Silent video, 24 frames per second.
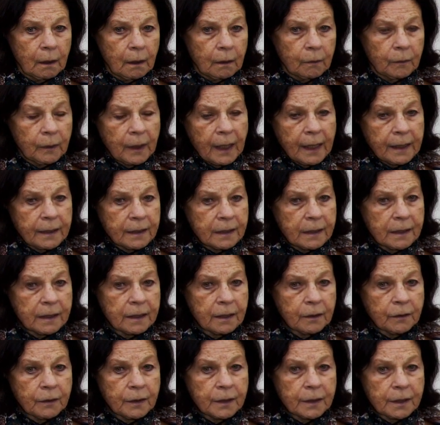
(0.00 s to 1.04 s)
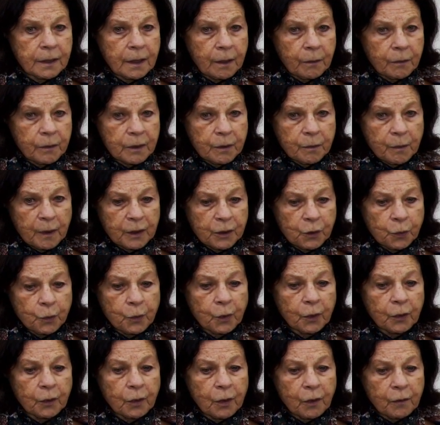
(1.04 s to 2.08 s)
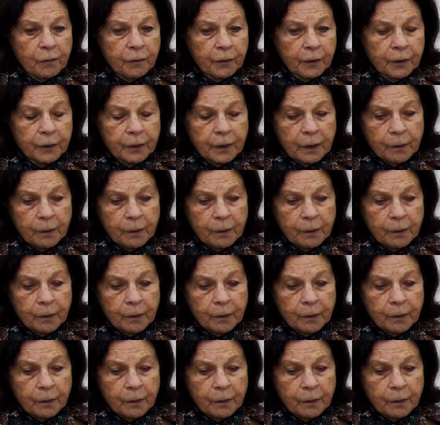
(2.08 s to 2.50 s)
We had a series that was much more overt